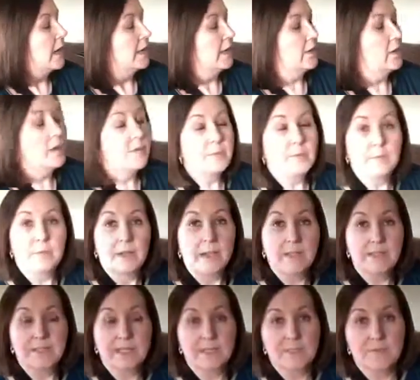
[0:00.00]
Now, I've been
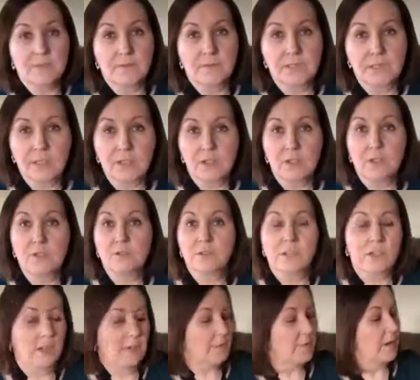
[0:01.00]
playing saxophone for such a long
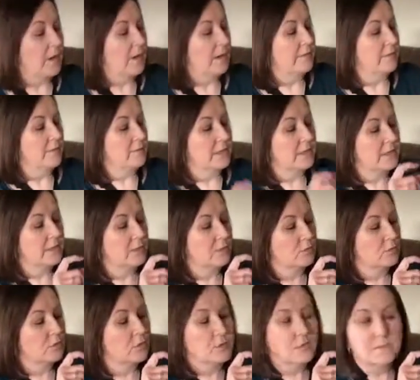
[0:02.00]
time that I've created
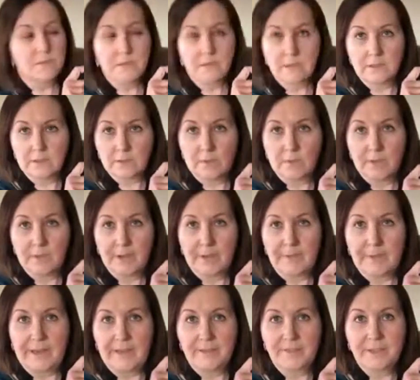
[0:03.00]
grooves in the top of my
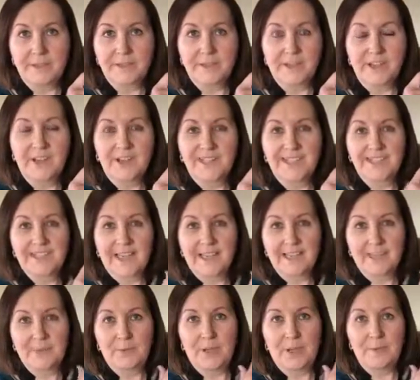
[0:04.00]
mouthpiece, so I know
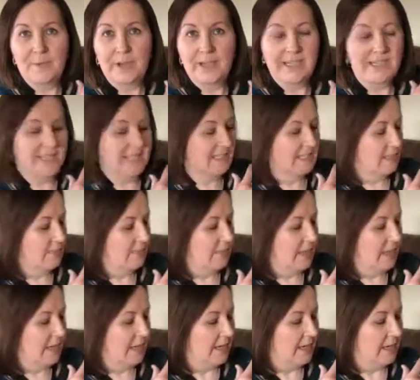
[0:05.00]
exactly where mine needs to
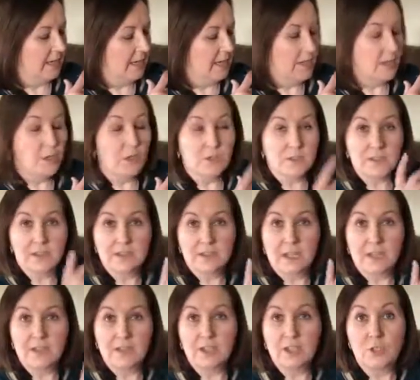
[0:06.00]
be. Not to
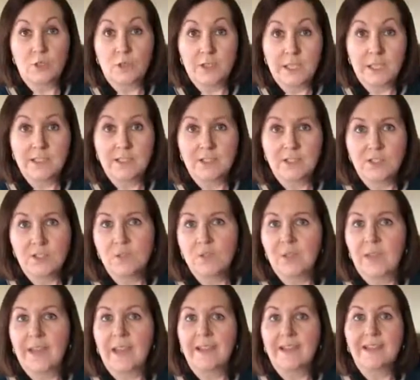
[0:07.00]
say that you need to do
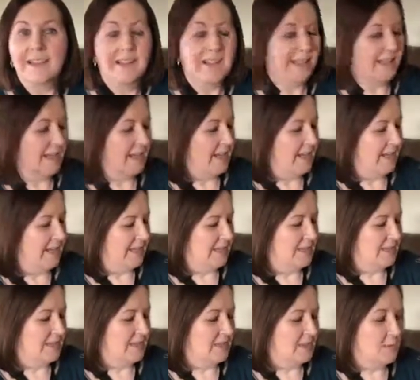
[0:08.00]
that,
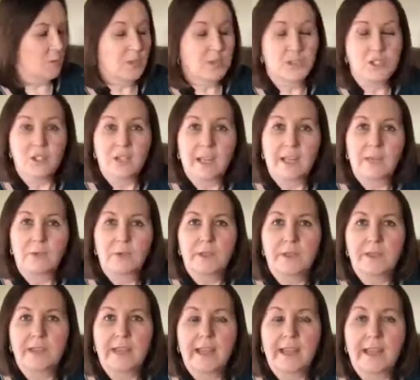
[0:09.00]
it's just that once you get
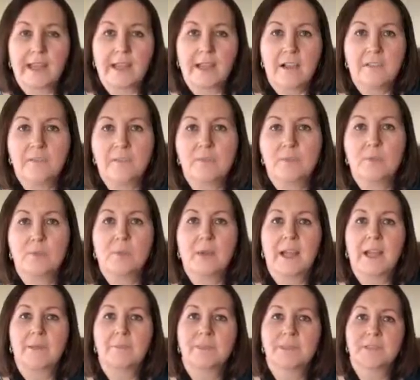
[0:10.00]
with a comfortable
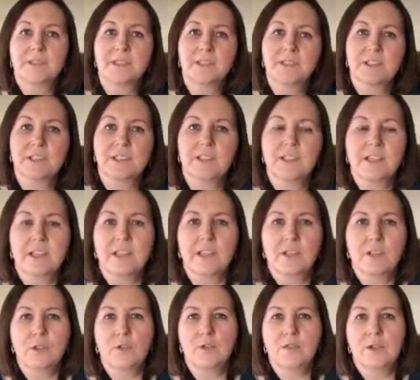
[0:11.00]
playing position,
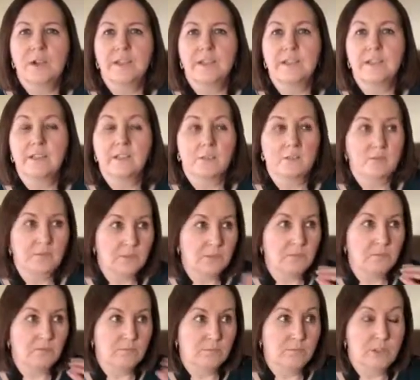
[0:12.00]
you'll find that you
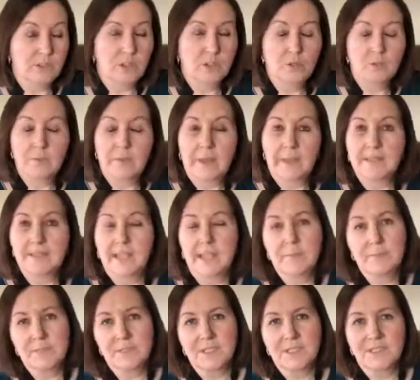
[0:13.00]
resume that
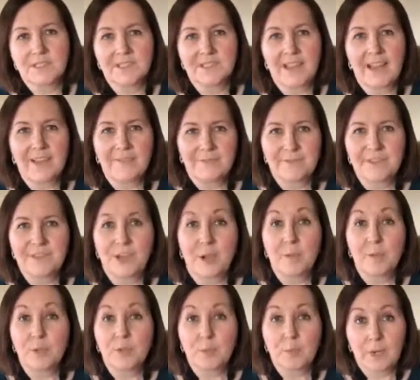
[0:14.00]
same position every
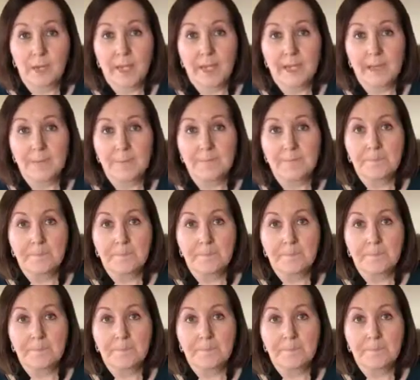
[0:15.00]
time you play.